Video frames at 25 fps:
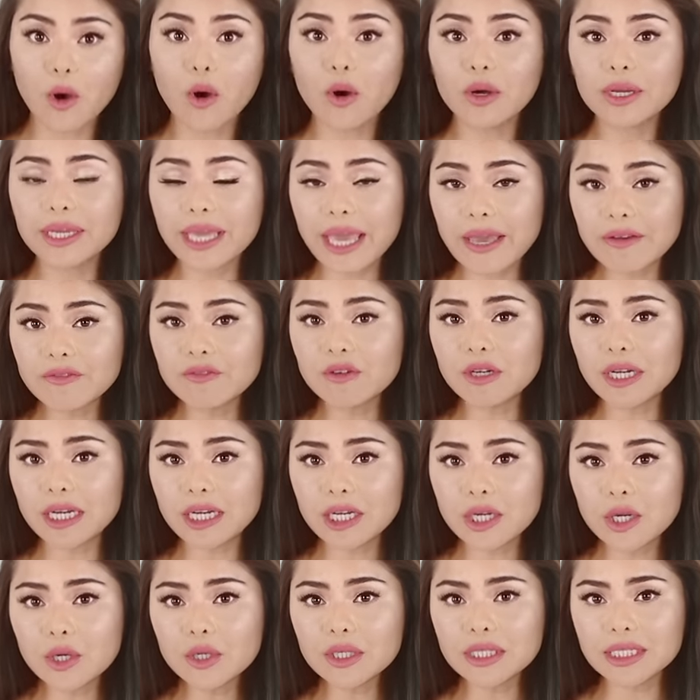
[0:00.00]
or carefully
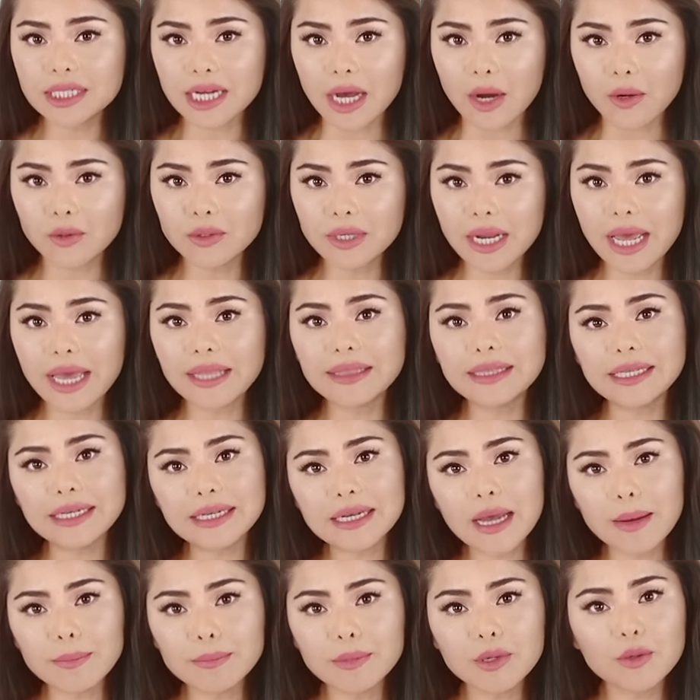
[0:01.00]
look down at the
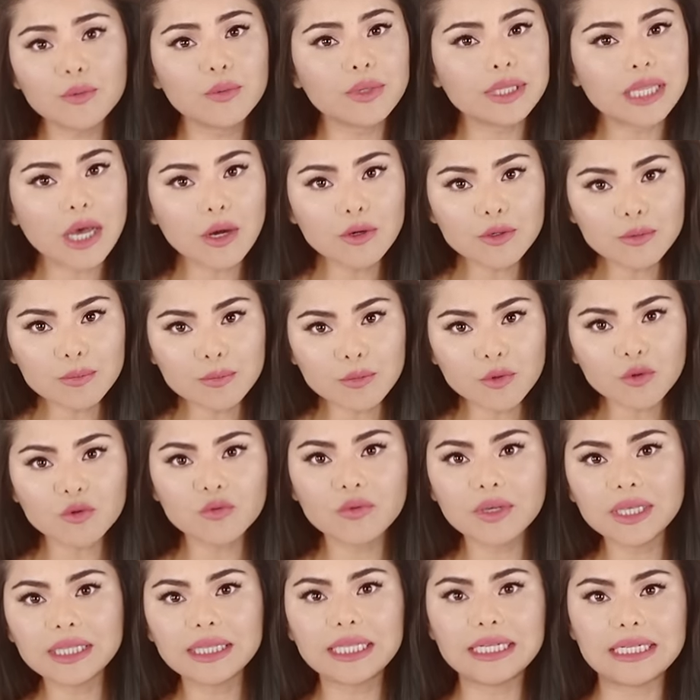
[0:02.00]
number without
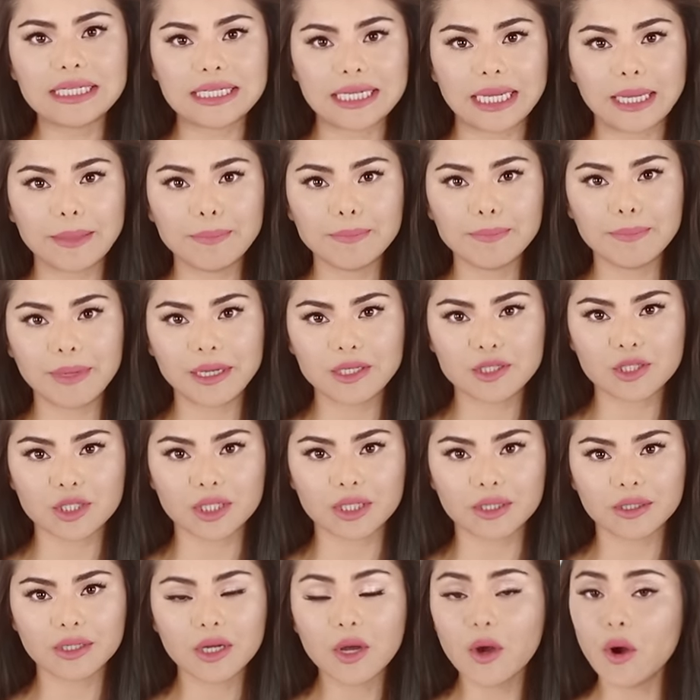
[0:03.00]
moving the tape
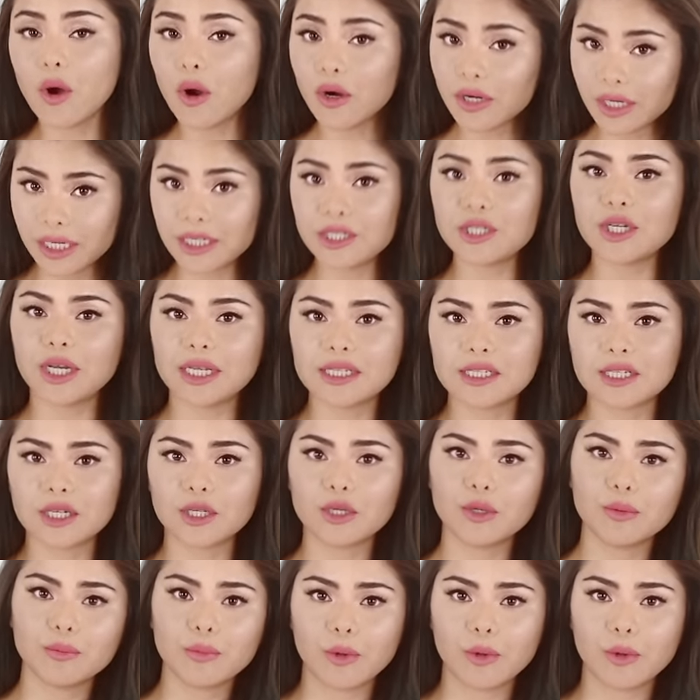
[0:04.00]
measure or adjusting your